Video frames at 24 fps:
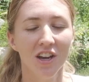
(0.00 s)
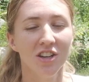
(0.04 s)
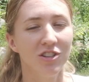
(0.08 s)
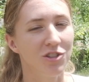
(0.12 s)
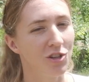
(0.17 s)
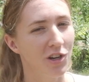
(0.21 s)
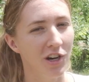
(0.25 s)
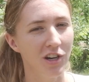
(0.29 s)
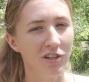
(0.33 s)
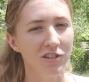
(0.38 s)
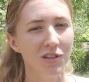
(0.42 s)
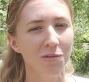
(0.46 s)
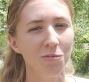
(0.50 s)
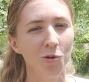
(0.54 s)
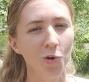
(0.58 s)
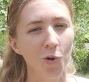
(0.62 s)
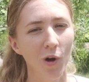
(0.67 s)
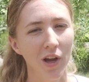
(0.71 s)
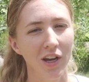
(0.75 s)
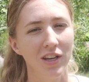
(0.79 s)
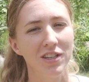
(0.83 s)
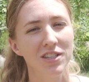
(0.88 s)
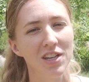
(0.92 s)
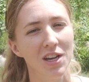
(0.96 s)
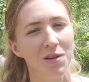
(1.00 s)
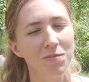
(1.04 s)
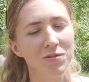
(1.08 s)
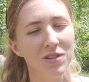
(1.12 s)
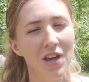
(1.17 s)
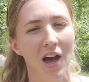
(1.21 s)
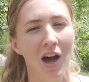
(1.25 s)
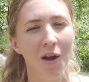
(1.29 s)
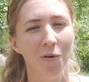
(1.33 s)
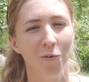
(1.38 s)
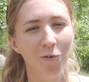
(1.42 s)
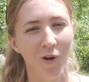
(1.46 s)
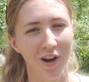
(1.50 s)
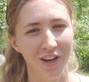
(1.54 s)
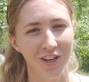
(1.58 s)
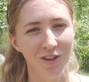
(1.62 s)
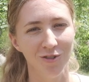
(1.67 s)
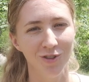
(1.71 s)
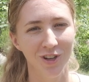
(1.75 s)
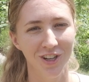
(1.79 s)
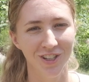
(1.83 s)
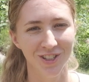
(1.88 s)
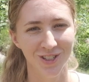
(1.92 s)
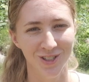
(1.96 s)
So here's some quick tips on what you
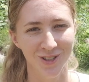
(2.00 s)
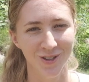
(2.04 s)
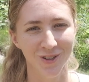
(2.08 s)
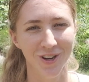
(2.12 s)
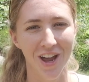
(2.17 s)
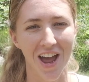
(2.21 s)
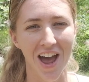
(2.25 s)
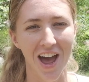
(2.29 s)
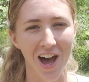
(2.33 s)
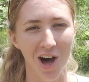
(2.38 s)
can do to